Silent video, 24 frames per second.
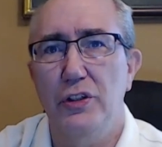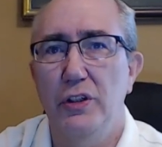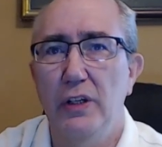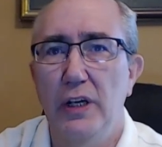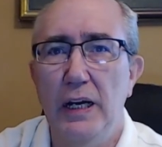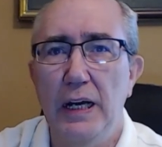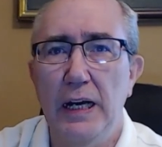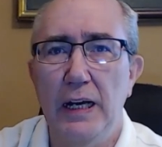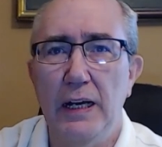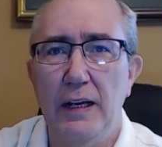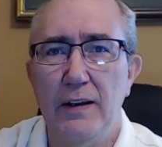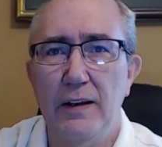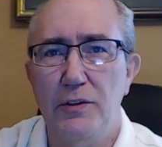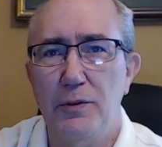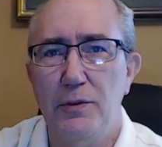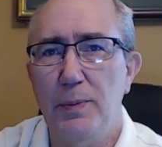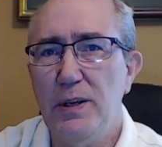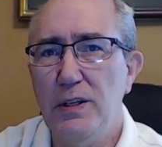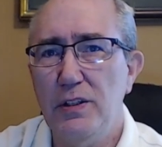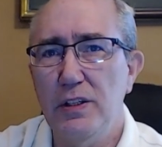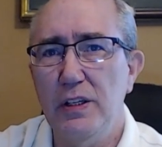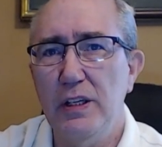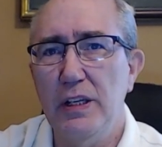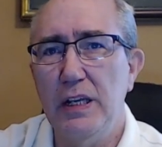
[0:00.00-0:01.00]

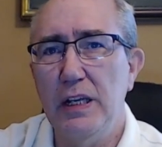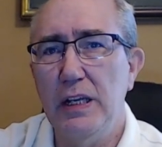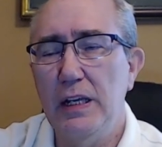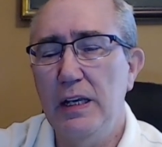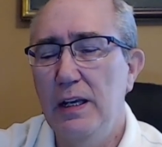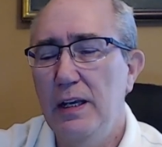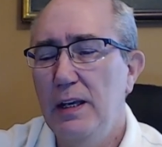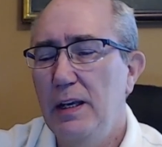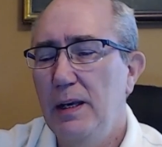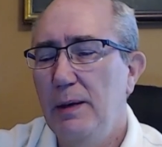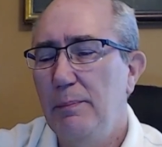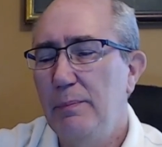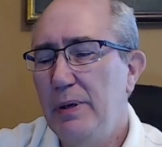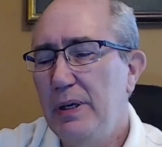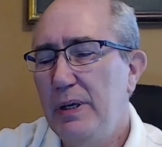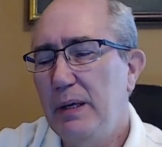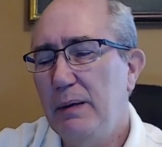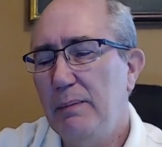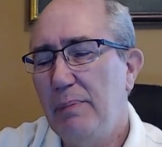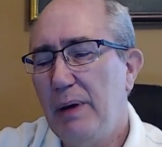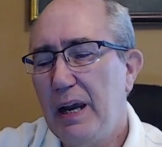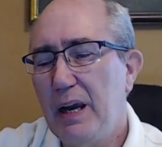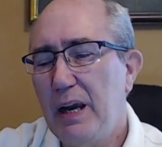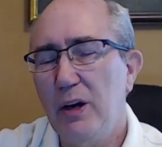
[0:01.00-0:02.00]
especially being
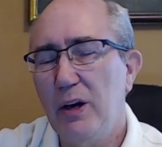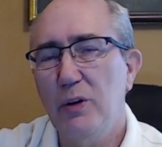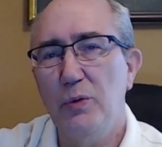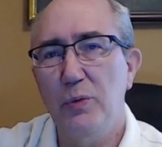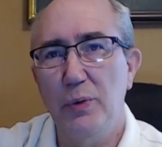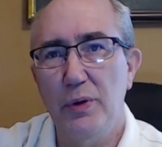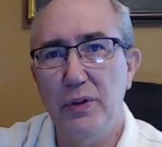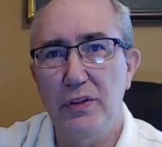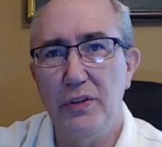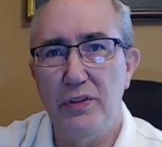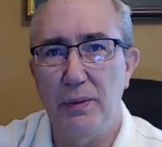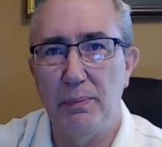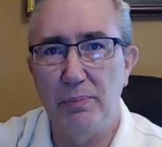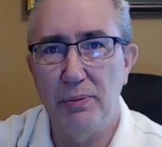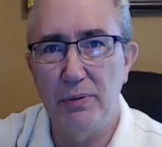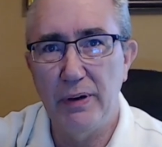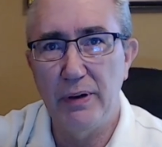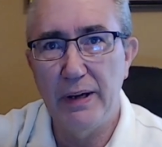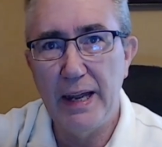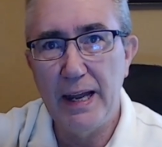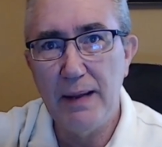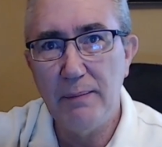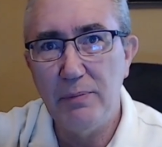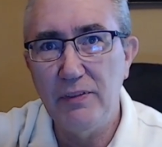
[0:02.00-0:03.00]
paired with the
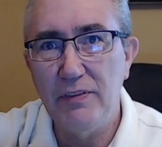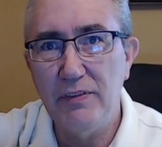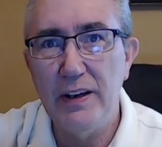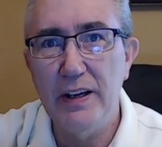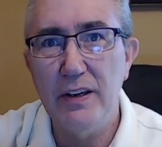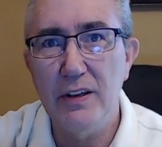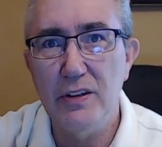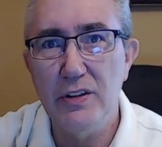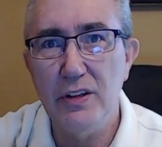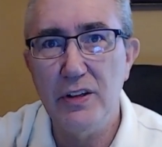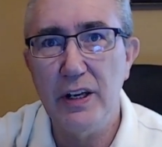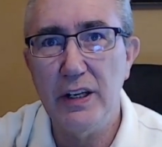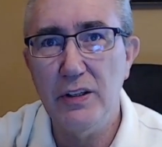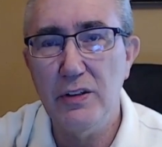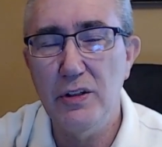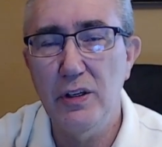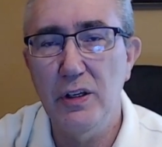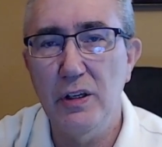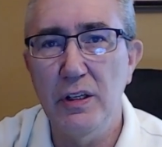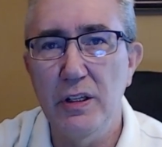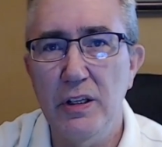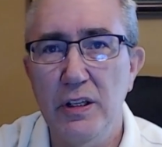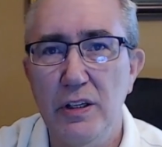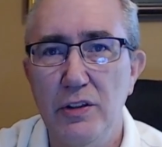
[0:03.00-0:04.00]
preamplifier section
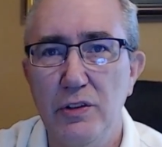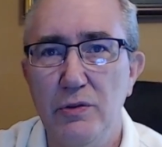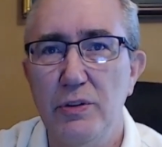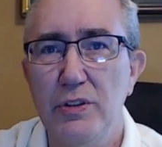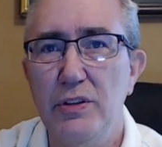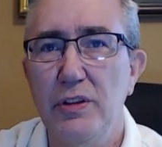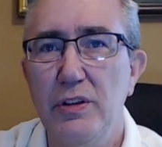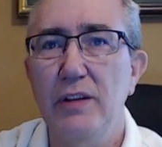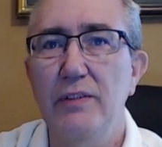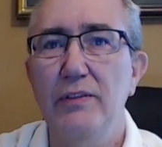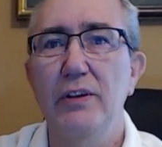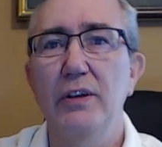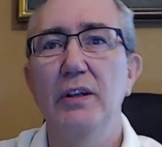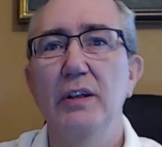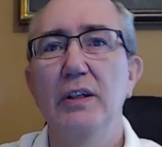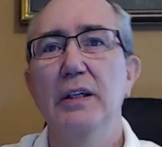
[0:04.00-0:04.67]
on this receiver.